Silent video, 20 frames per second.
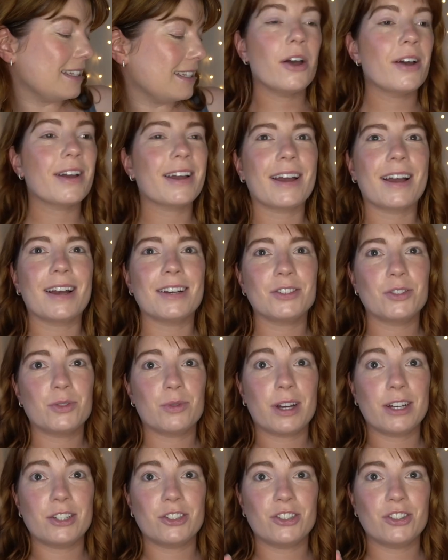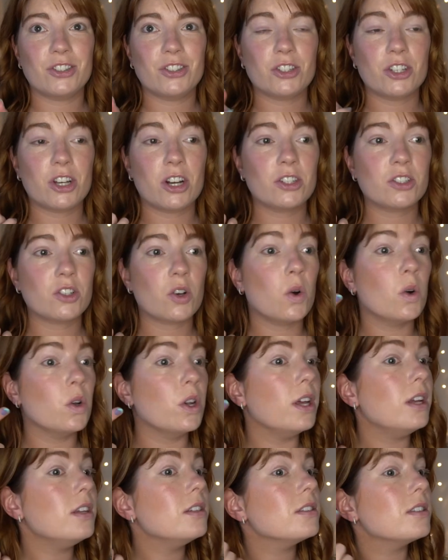Okay, guys, so I just chucked
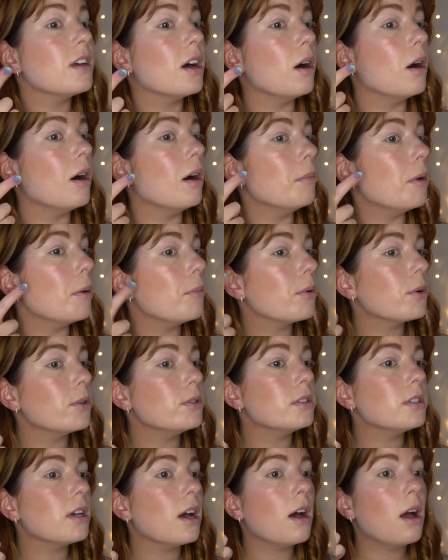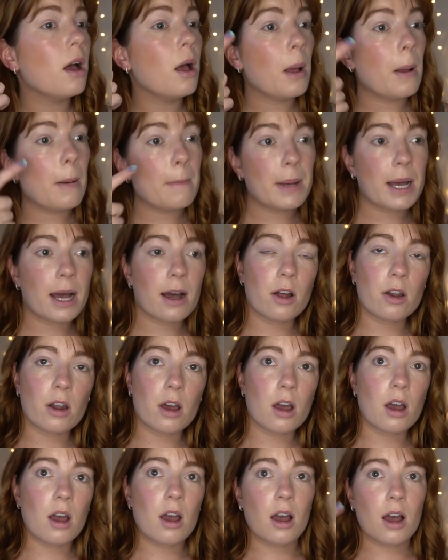on some bronzer,
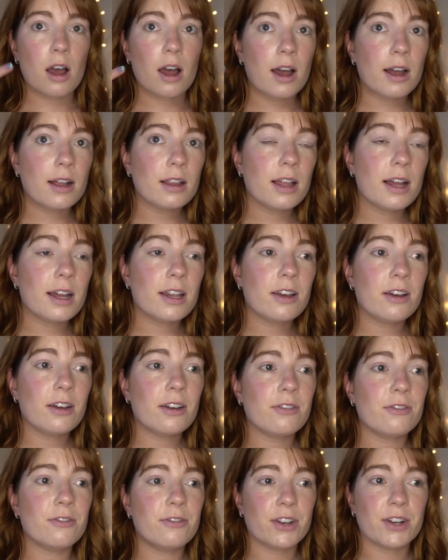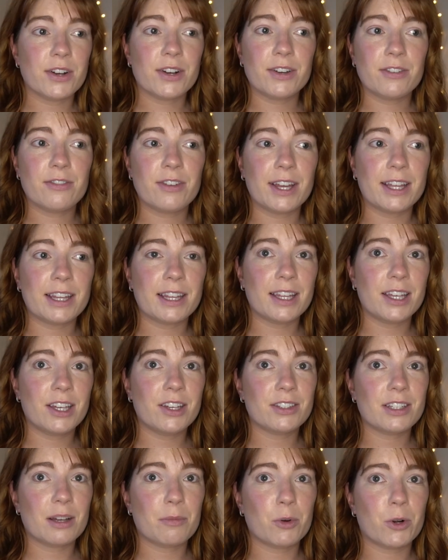powder, highlighter very faintly
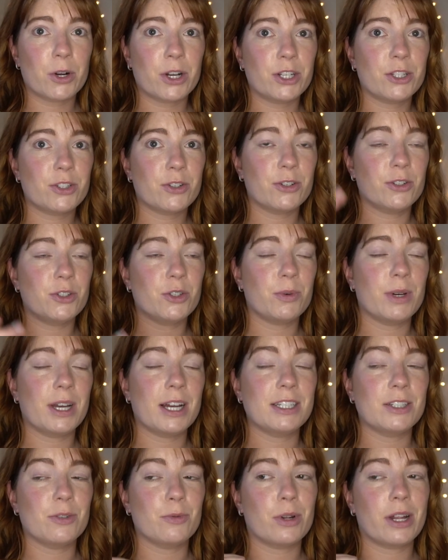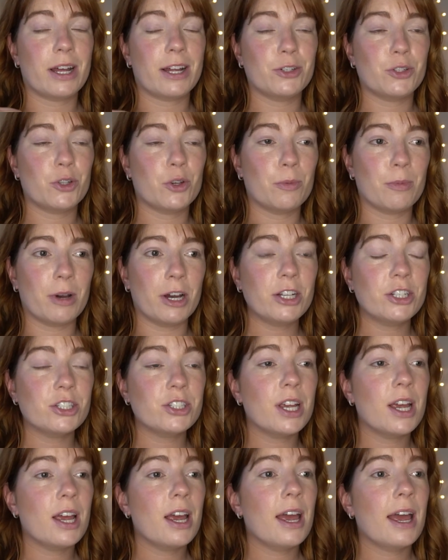because I'm already so dewy. I didn't want to add too
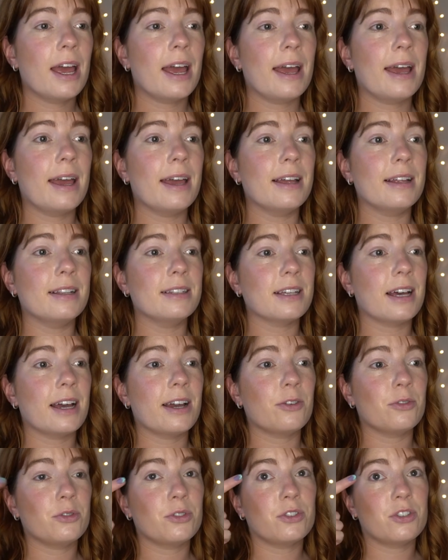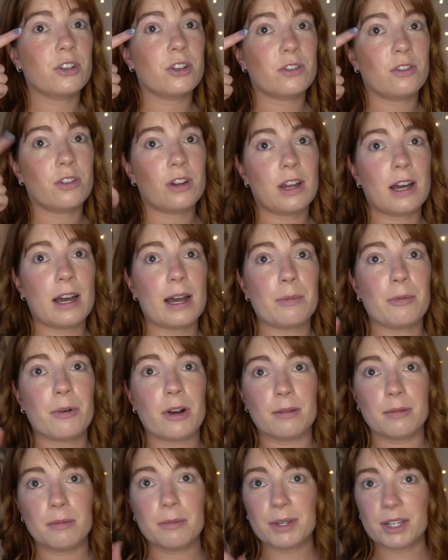much. And I also chucked on an eye
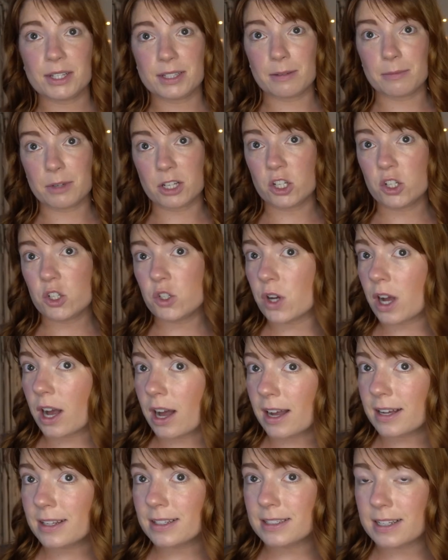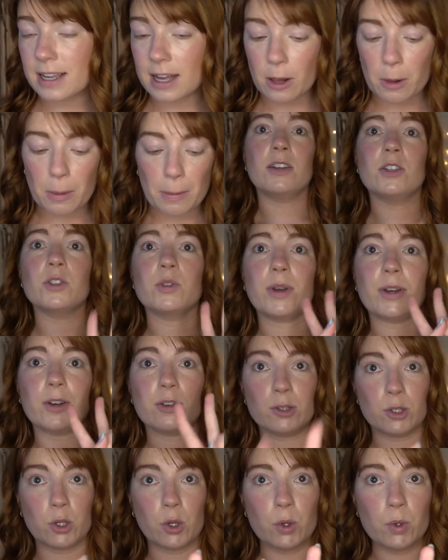primer because I'm going to do eyes now. So I
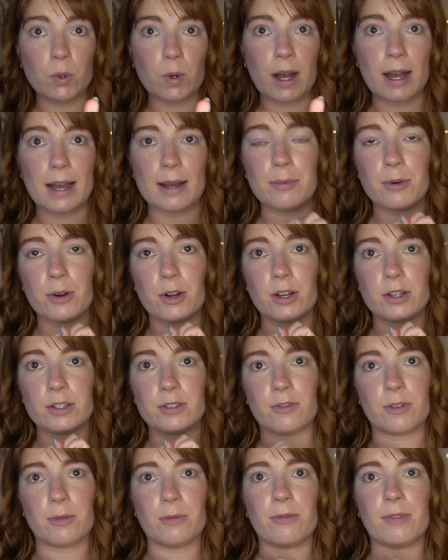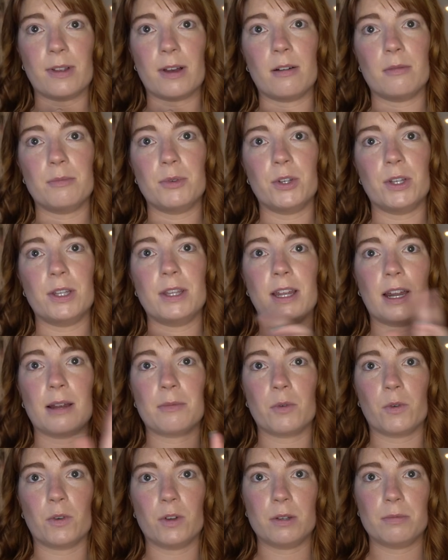got two eye products from Flower Beauty that
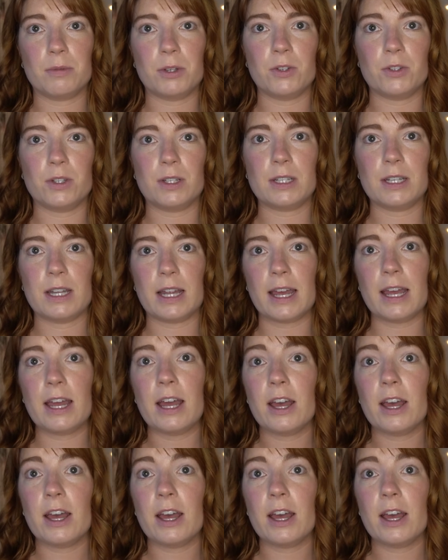I'm going to be using today.